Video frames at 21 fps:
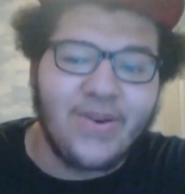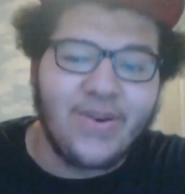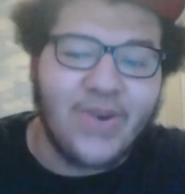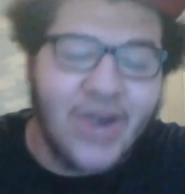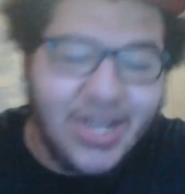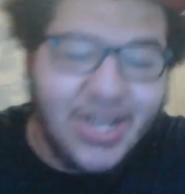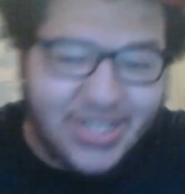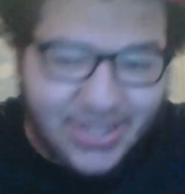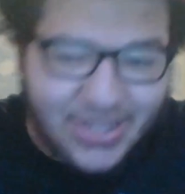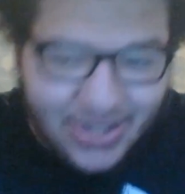
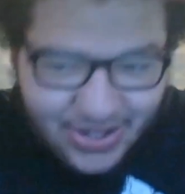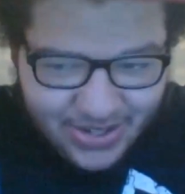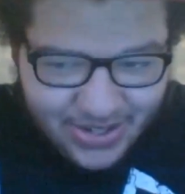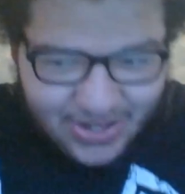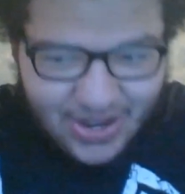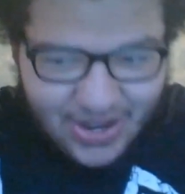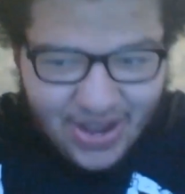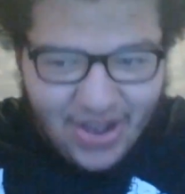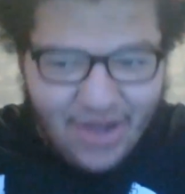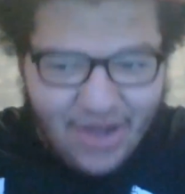What's good,
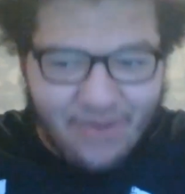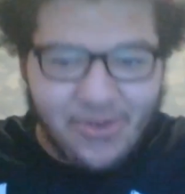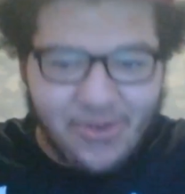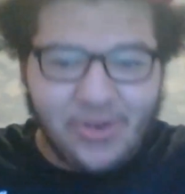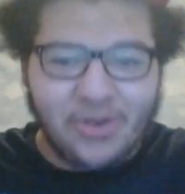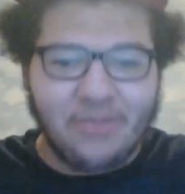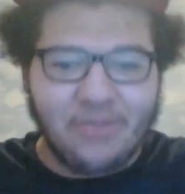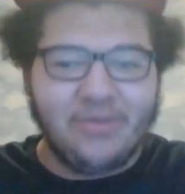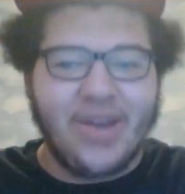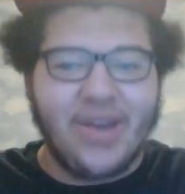y'all?
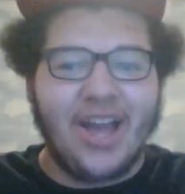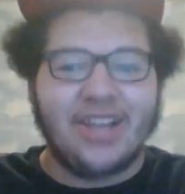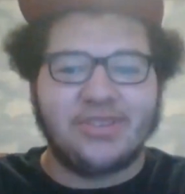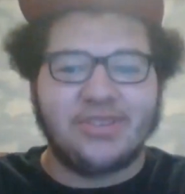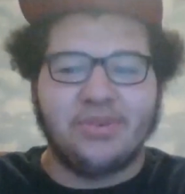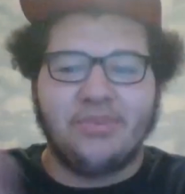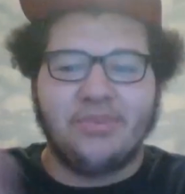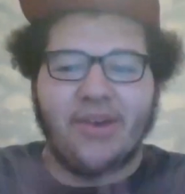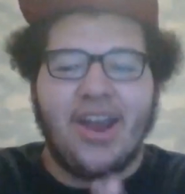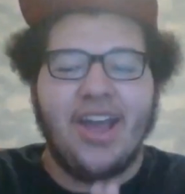Welcome back
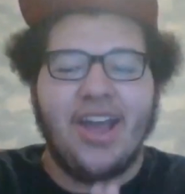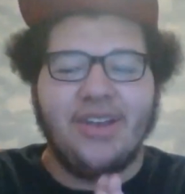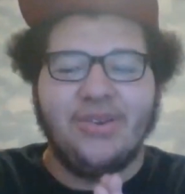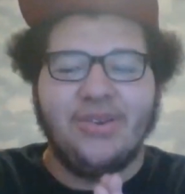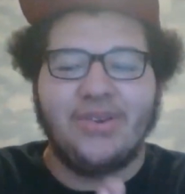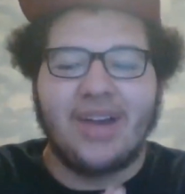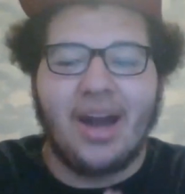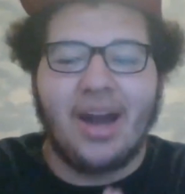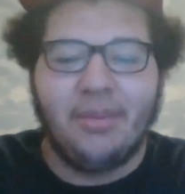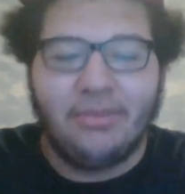to a brand
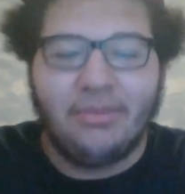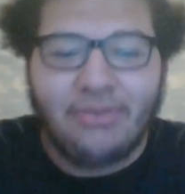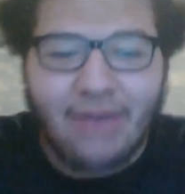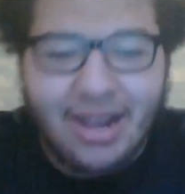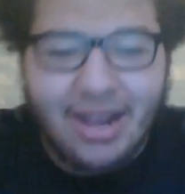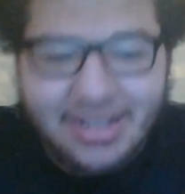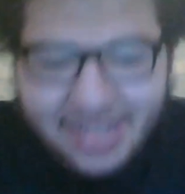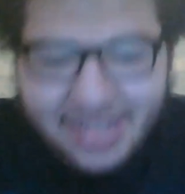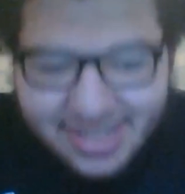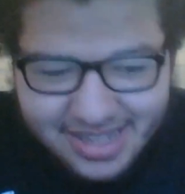new comic brand.